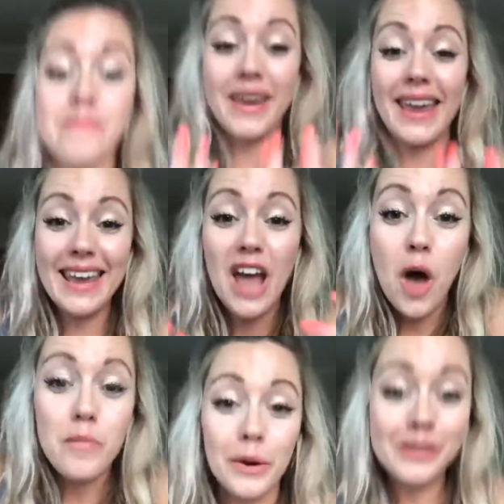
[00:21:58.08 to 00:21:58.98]
me
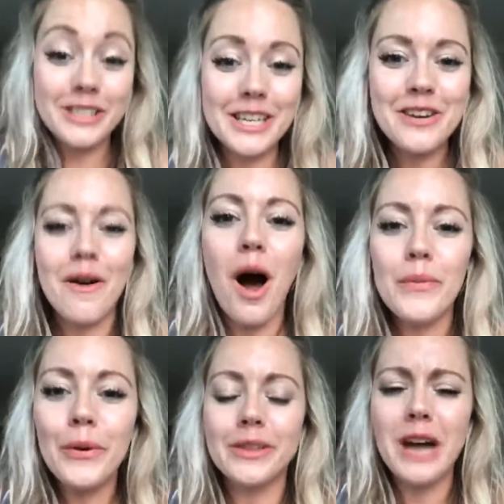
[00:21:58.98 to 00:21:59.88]
boosting you up
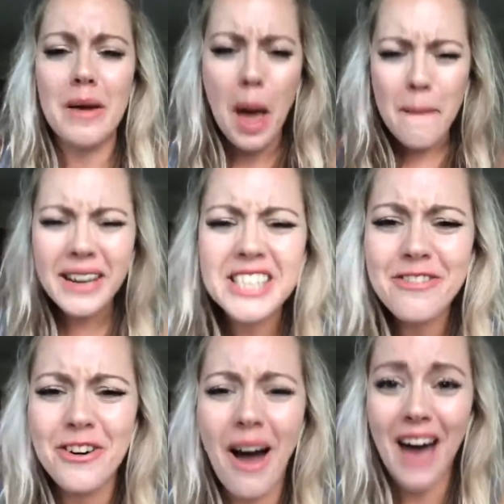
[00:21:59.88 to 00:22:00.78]
all the time? Imagine
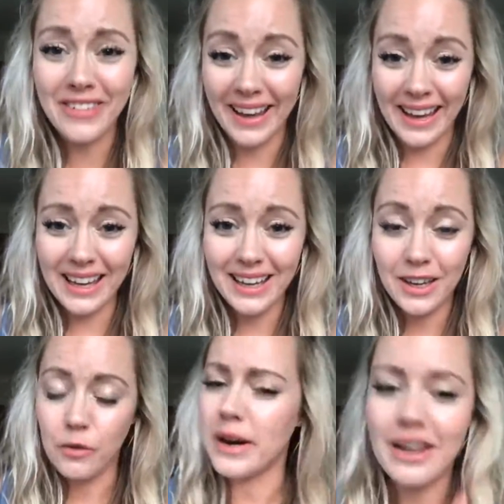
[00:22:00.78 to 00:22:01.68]
if you were having
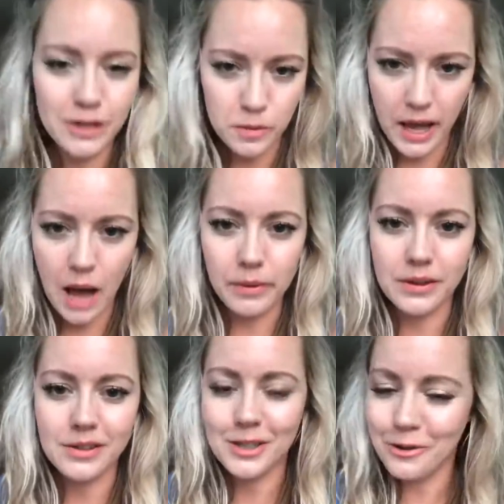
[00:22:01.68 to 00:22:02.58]
what inevitably
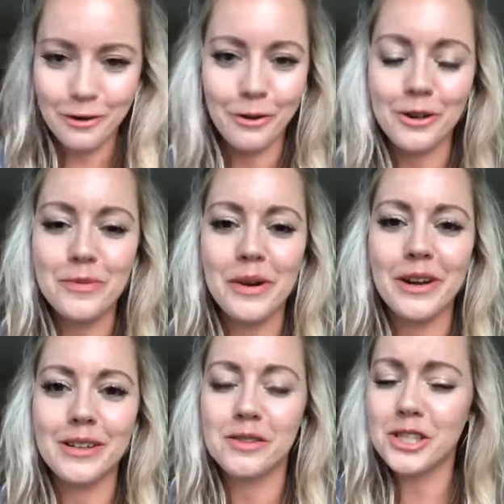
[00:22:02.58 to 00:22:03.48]
happens to all
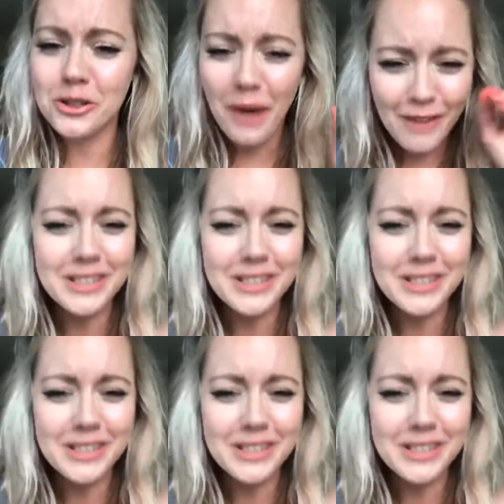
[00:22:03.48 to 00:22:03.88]
entrepreneurs, which is you have a